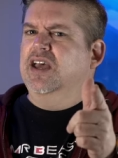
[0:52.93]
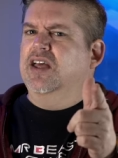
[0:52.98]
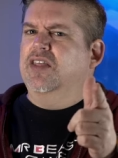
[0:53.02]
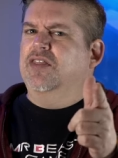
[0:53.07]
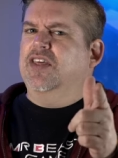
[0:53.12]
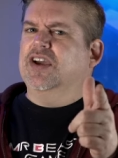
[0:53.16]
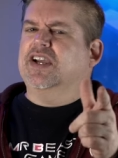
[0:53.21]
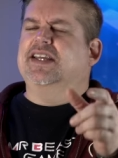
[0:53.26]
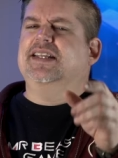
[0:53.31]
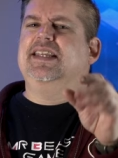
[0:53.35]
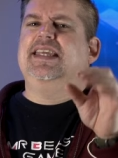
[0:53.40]

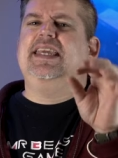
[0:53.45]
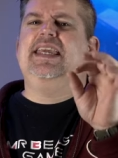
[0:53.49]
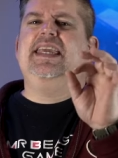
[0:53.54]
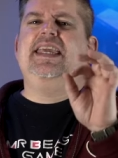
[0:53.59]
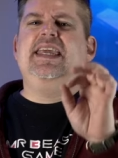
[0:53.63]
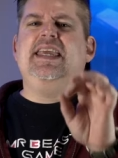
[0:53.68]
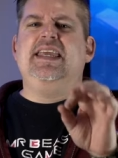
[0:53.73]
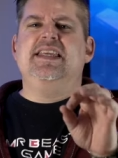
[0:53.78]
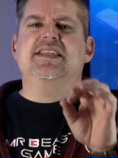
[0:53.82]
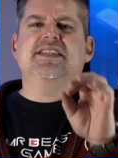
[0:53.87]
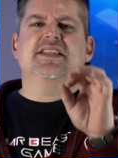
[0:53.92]
that could
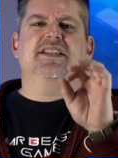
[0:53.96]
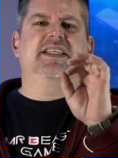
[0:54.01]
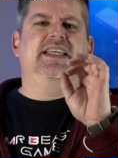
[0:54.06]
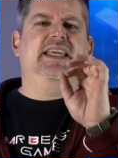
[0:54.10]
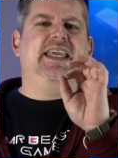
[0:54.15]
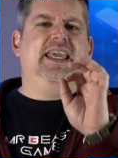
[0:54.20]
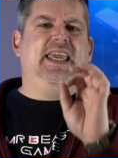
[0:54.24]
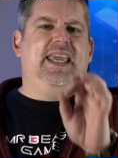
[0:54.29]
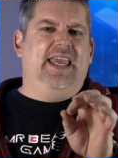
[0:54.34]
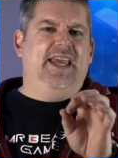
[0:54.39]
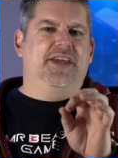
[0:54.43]

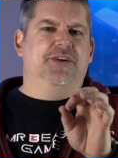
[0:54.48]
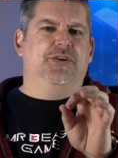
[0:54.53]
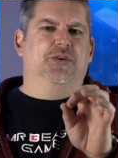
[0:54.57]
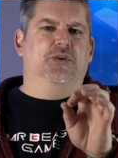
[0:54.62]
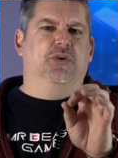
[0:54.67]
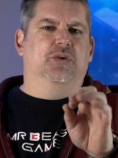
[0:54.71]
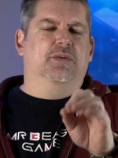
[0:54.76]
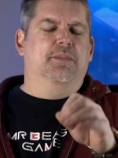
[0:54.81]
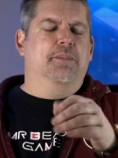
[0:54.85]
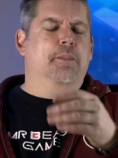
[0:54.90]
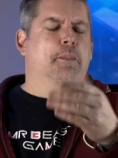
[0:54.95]
easily
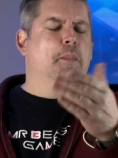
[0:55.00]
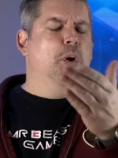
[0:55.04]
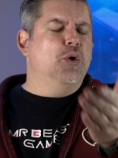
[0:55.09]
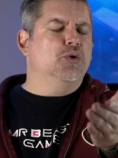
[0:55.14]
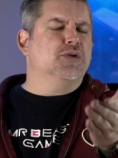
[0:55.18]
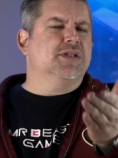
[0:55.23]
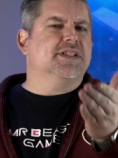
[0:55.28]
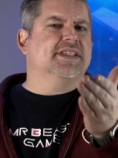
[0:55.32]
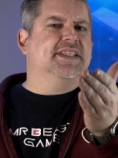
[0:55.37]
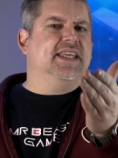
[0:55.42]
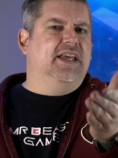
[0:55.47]
handle
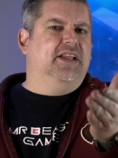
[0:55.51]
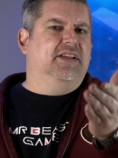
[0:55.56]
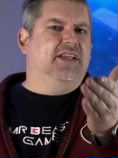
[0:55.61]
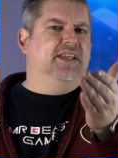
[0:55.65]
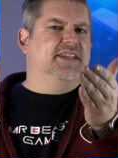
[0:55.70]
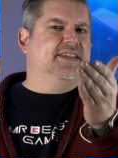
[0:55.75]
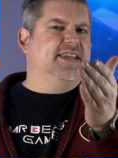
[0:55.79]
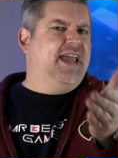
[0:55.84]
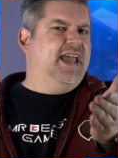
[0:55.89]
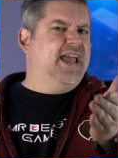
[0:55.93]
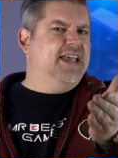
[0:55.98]
most daily
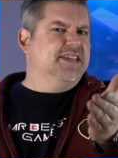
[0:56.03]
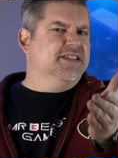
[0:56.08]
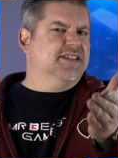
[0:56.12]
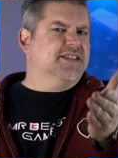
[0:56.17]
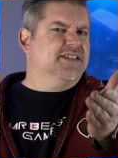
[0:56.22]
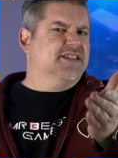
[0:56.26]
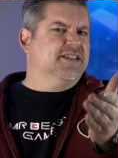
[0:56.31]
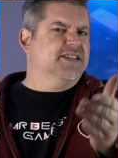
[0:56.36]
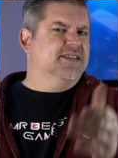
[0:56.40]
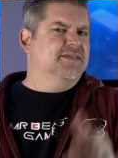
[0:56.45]
tasks?